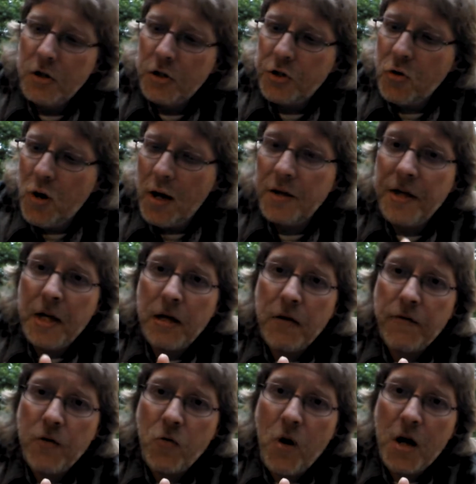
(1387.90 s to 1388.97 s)
So I thank you
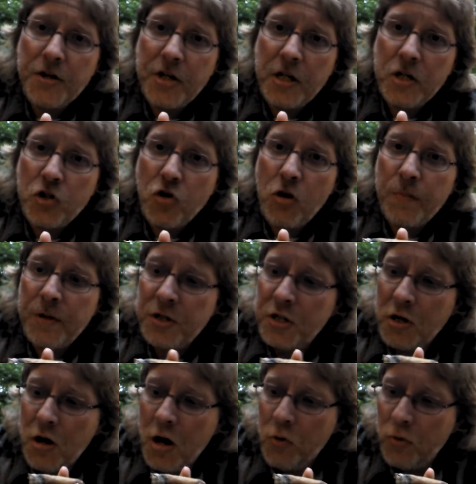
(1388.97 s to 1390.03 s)
for watching Scorpion
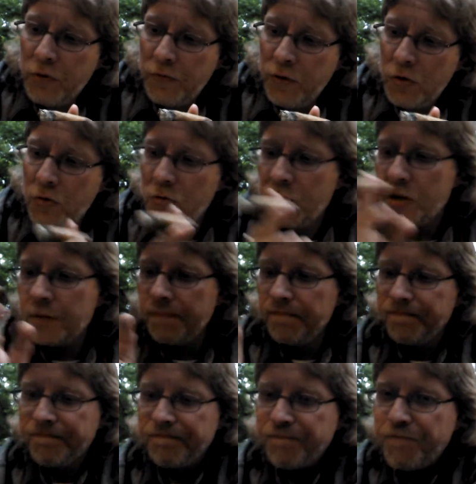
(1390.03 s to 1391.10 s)
Cigar reviews
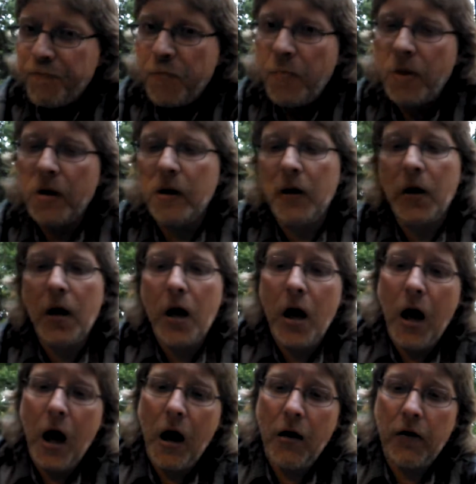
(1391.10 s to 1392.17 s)

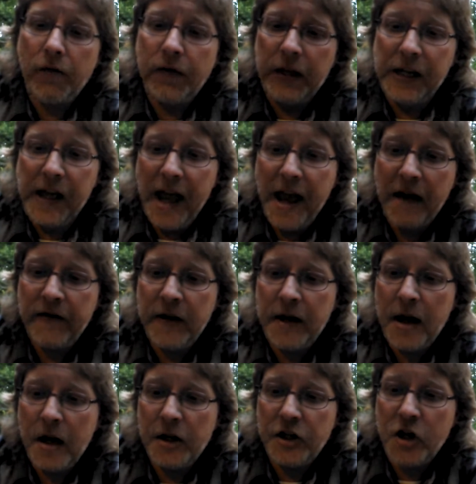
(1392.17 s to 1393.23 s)
of the
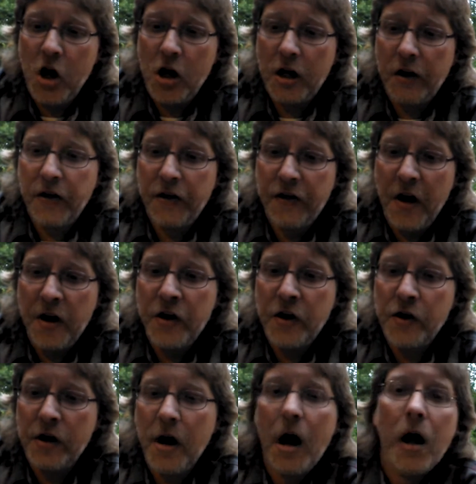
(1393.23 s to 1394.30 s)
Heaven Dark
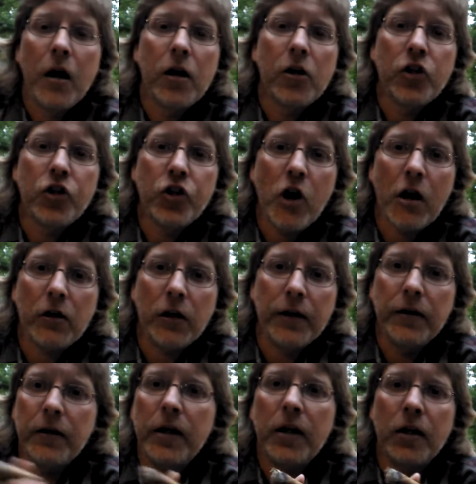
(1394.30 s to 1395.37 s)
Thunder chocolate
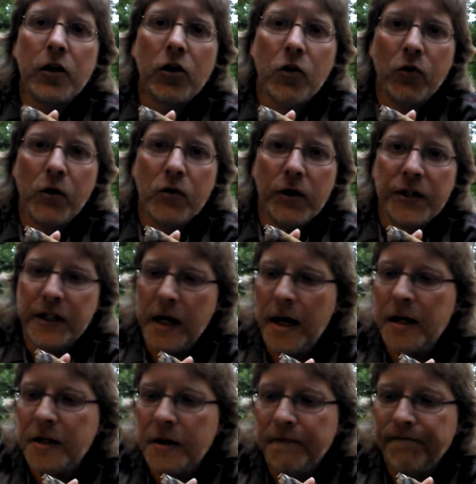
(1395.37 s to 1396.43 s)
in Corona
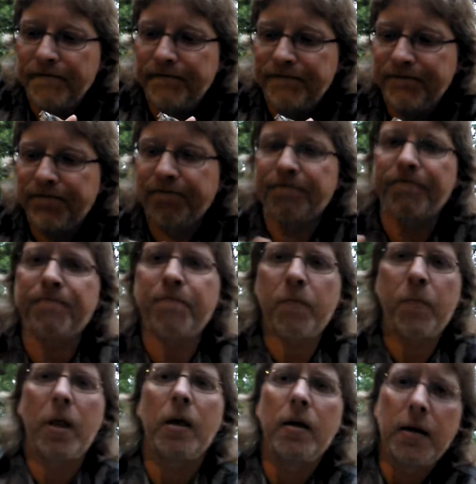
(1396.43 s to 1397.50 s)
size.
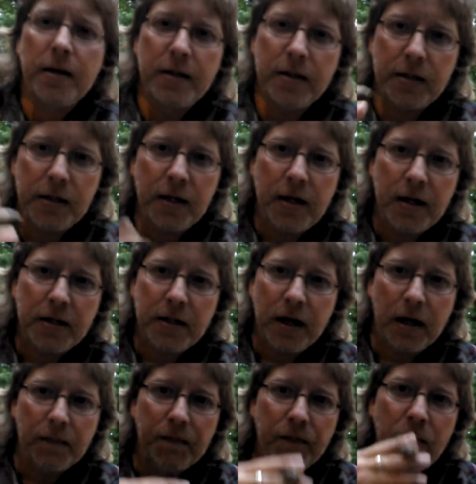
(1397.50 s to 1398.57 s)
See you next
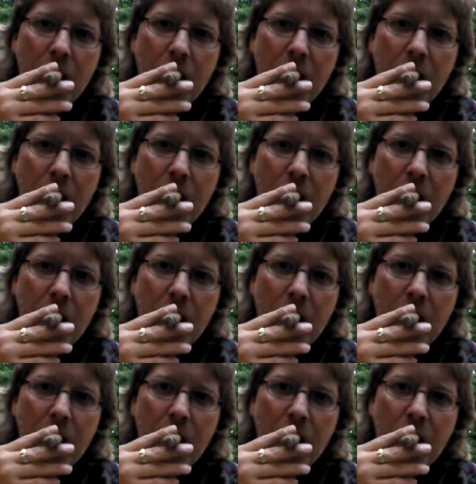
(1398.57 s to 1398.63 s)
time.